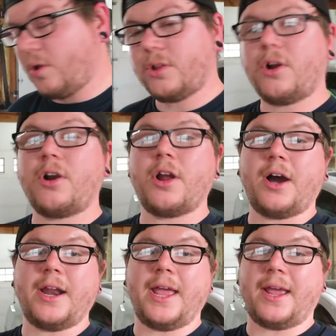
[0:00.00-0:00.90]
learn
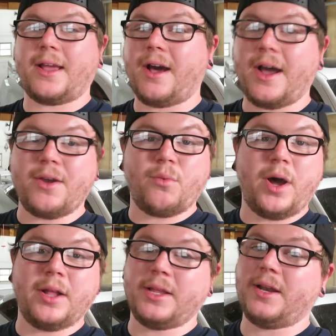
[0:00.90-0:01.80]
on a cut and
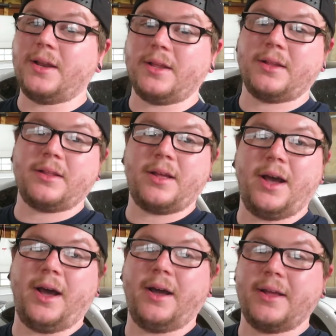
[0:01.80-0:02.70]
welded
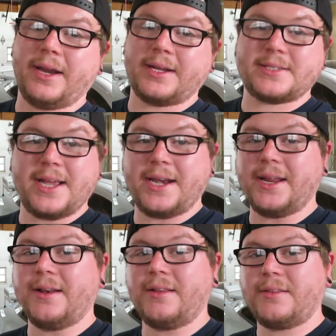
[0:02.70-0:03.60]
and
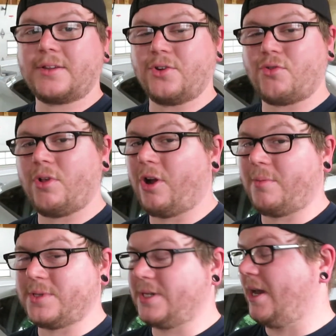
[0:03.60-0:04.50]
extended control
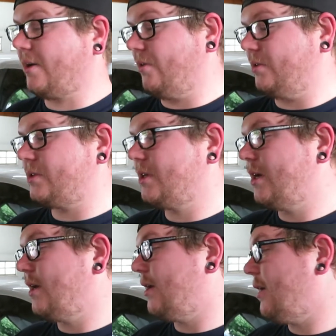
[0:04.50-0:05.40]
arms and knuckles.
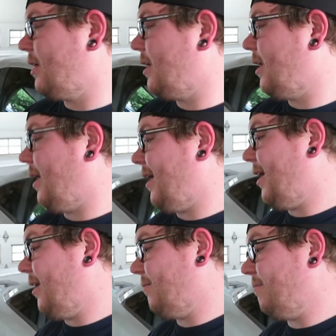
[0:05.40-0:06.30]

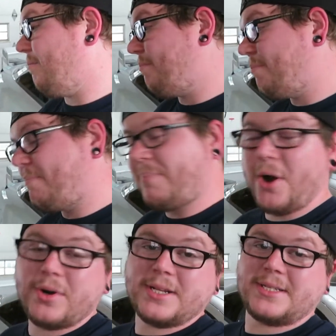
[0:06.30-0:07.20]

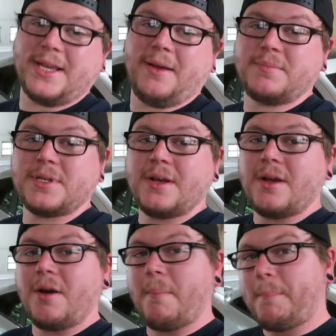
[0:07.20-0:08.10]
Bonus tips.
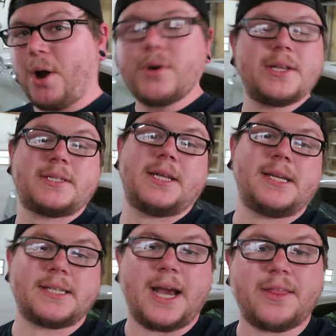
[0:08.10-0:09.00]
Bonus
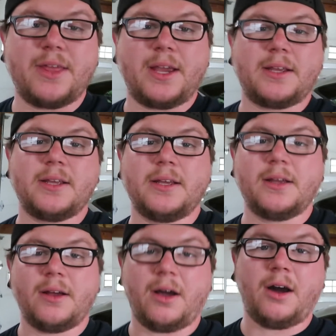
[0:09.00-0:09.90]
things I think
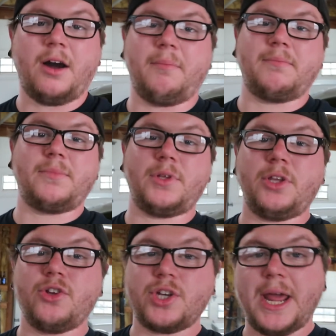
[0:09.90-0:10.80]

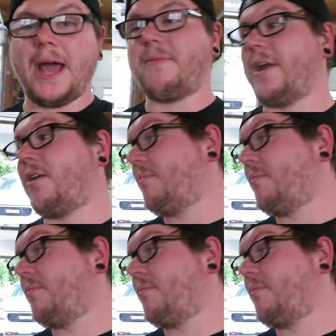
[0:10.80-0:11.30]
you should have that are